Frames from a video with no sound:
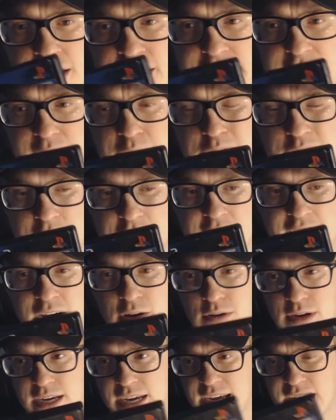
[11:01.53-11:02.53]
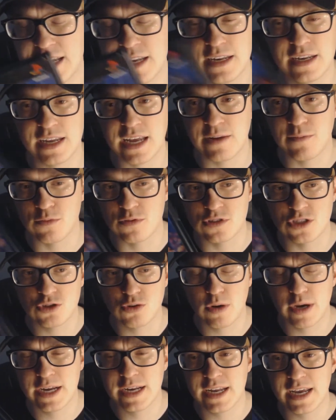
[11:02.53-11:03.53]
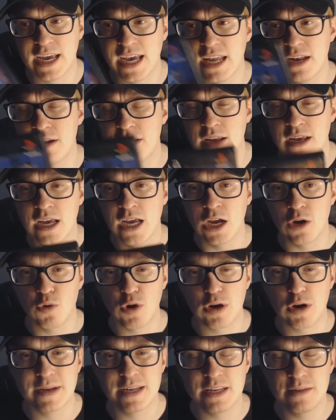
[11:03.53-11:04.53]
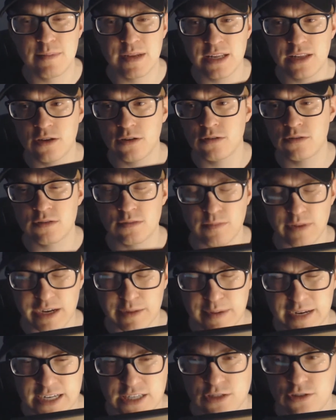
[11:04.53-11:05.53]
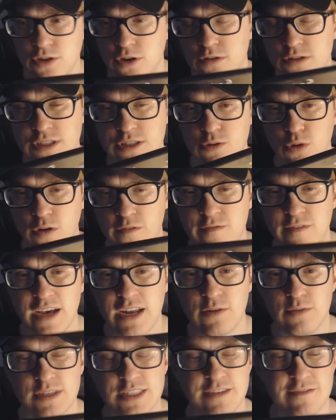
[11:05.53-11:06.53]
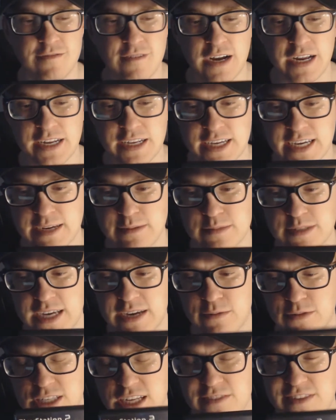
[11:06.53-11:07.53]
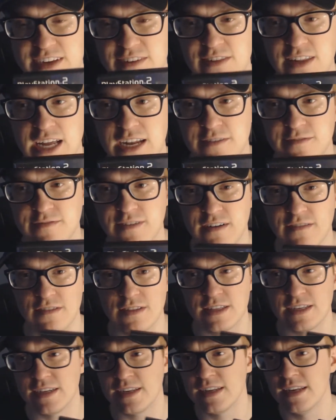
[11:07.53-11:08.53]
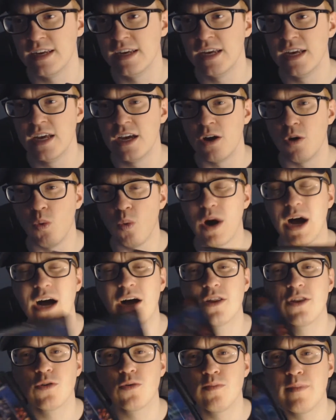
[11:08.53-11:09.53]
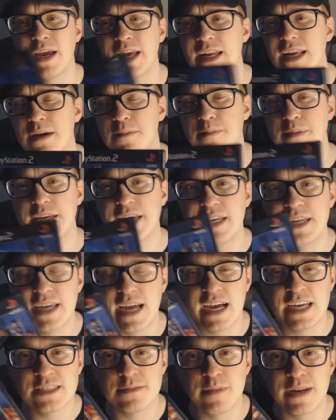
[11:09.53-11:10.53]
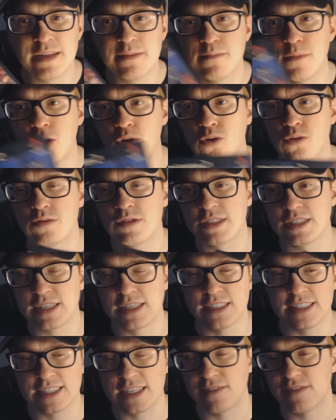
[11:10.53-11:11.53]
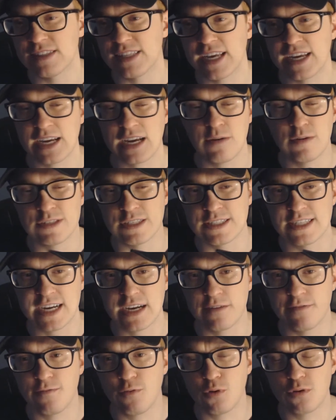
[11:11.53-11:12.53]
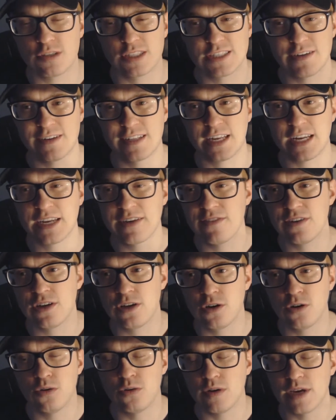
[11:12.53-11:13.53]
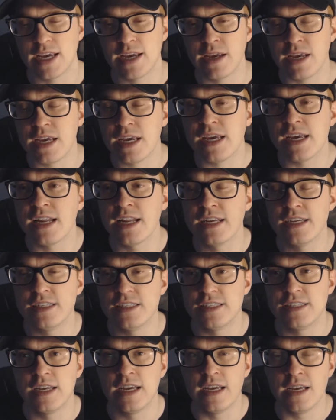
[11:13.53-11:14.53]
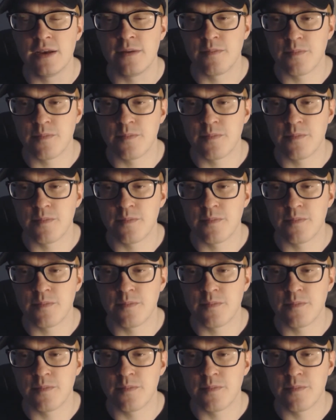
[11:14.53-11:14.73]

fighting games and now can and will enjoy it, and recommend it to those who are veterans of fighting games and will definitely have a lot of fun with it. While there may not be as many modes and stuff as like I was in Tekken 4 and stuff like that, even though it is